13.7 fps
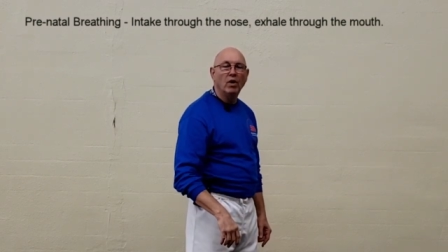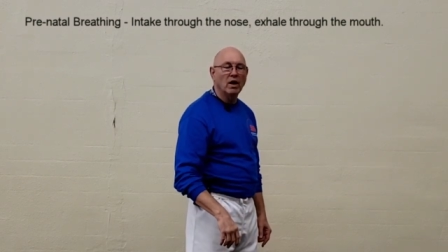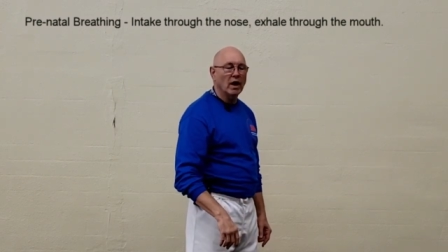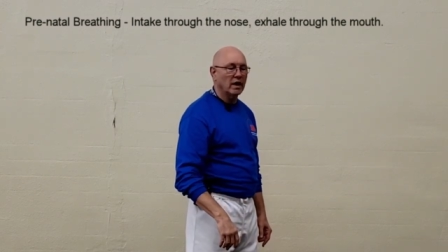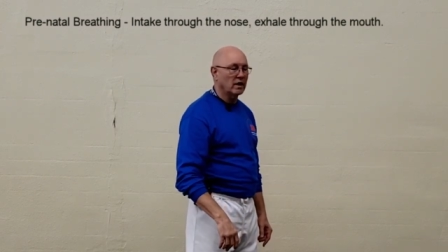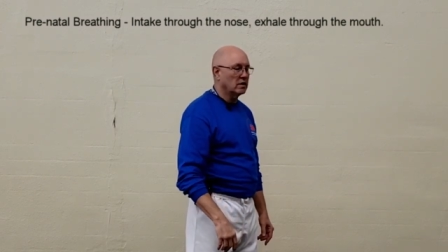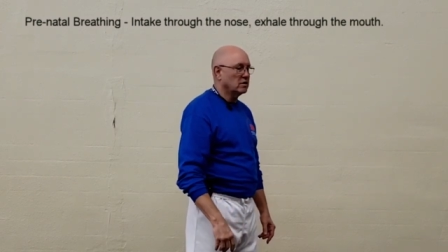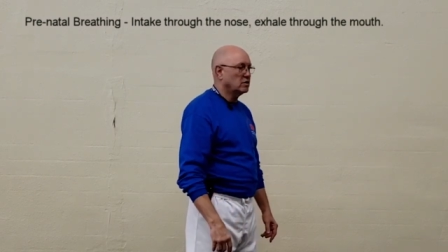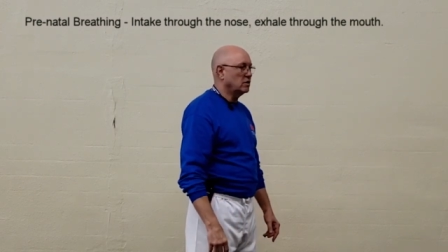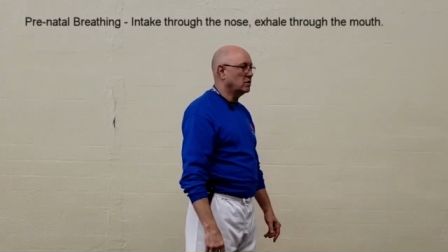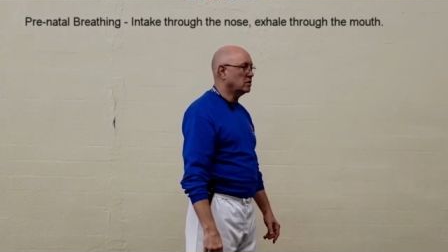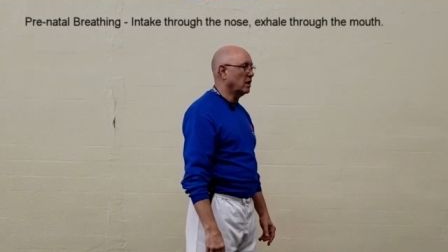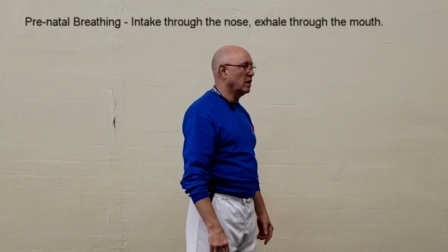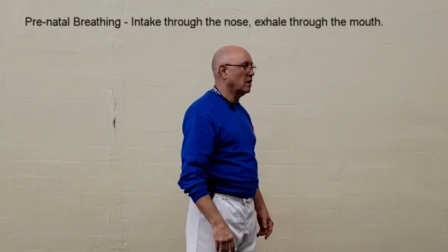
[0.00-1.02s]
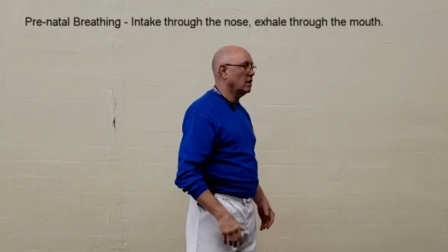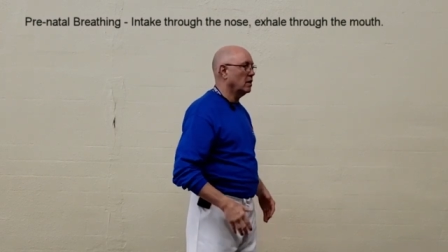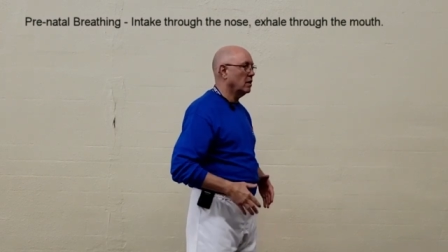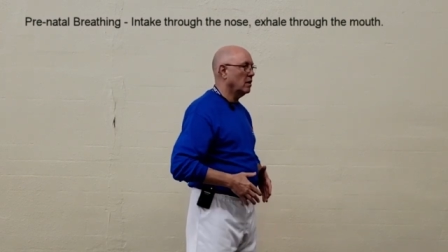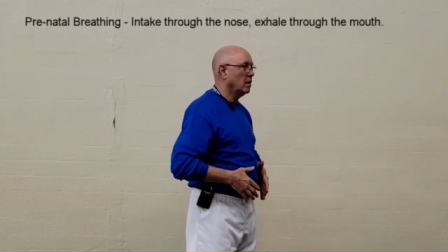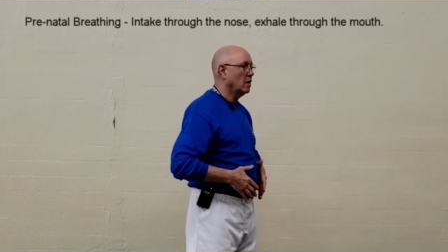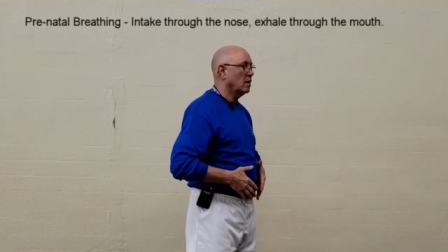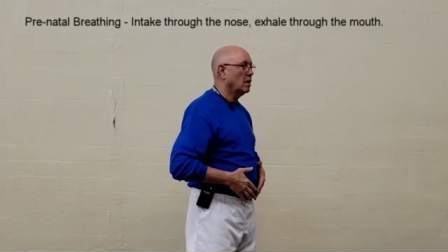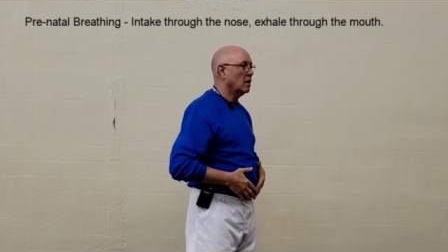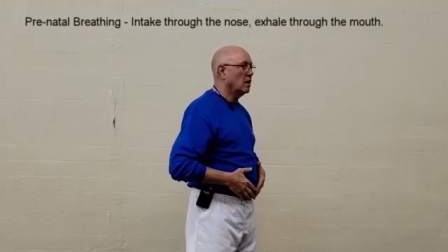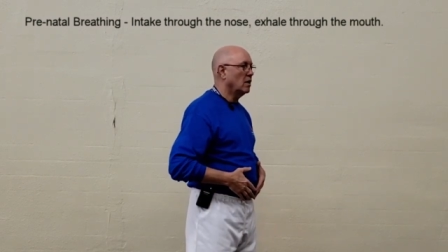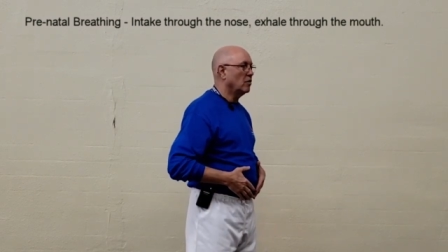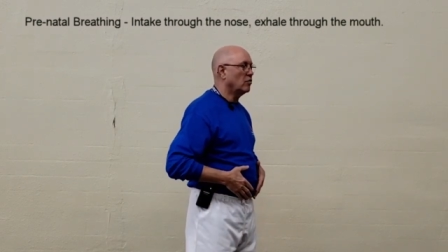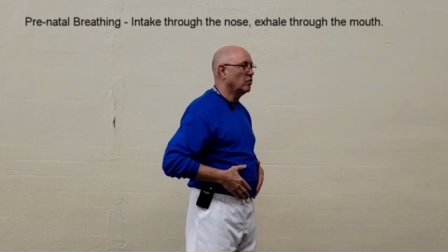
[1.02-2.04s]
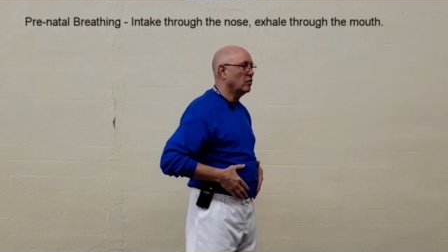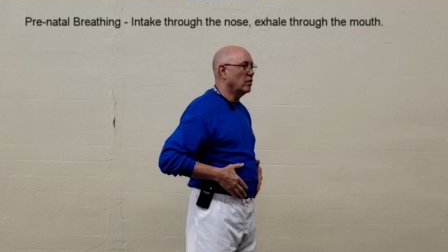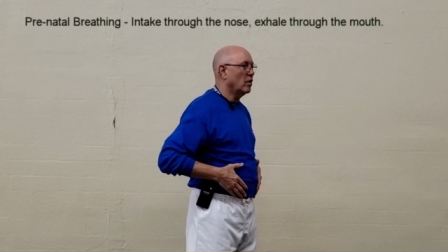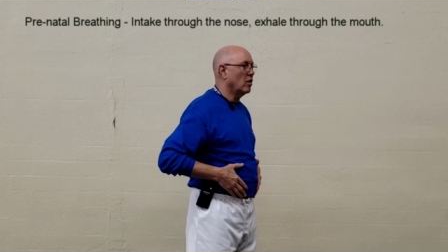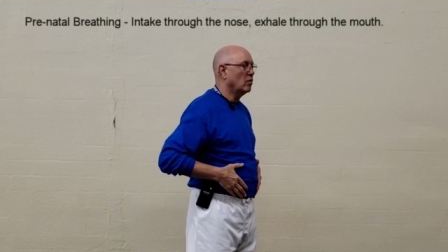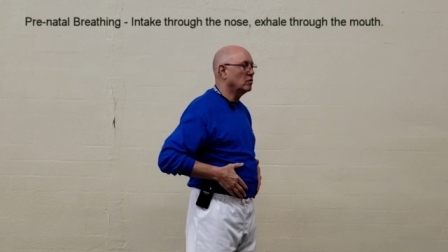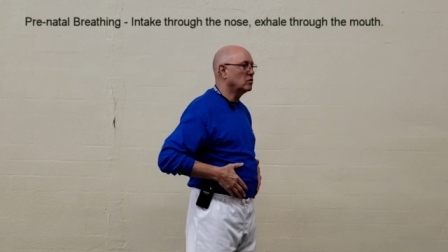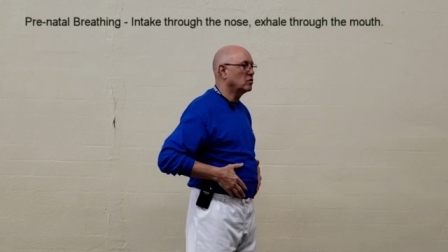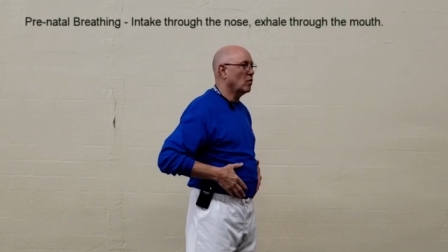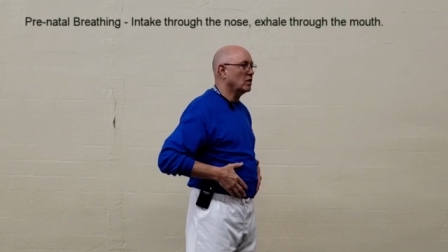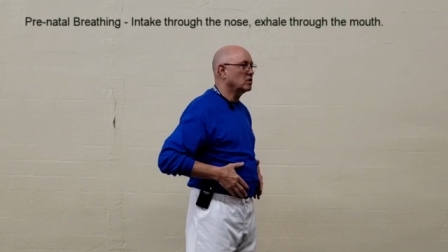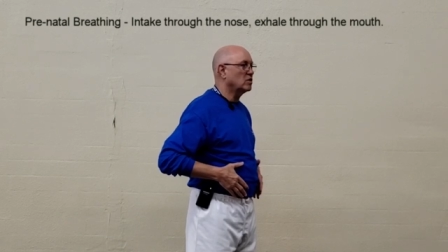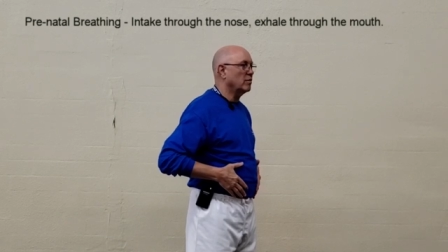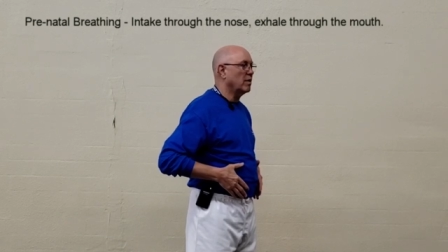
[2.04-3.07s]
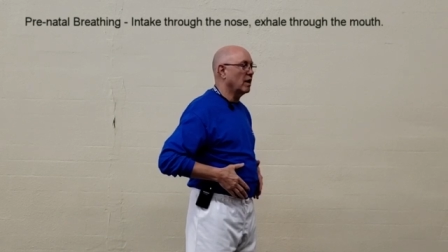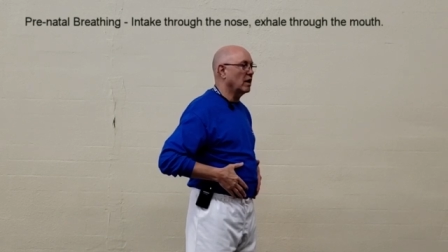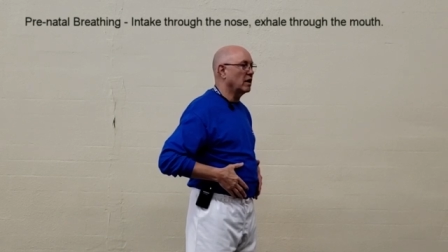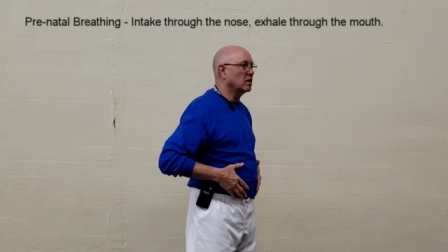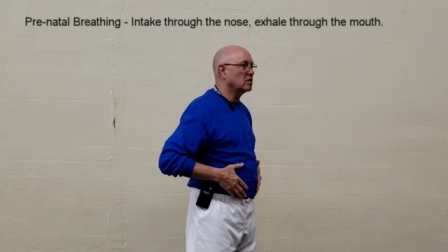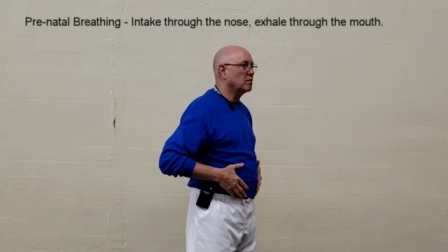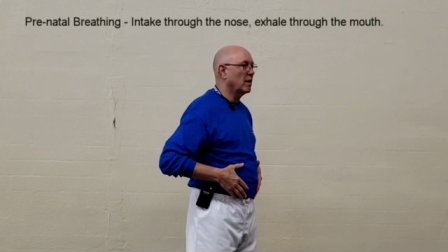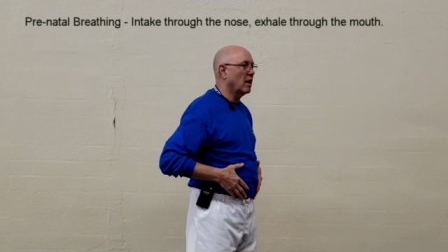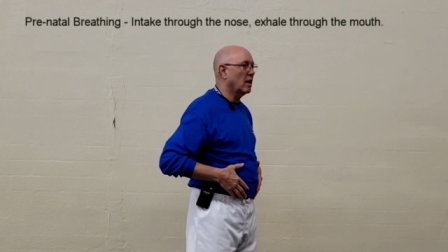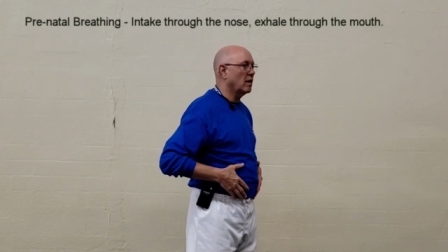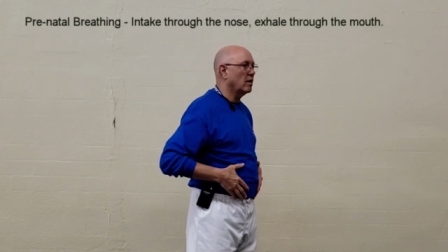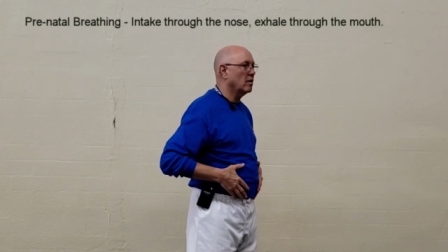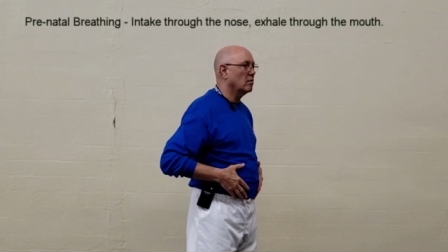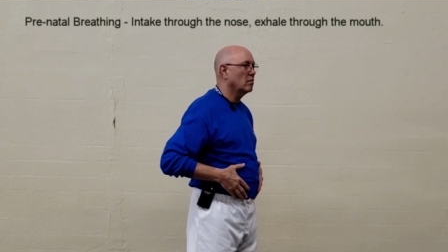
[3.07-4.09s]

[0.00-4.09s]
I guess you say, in through the nose, watch the belly expand,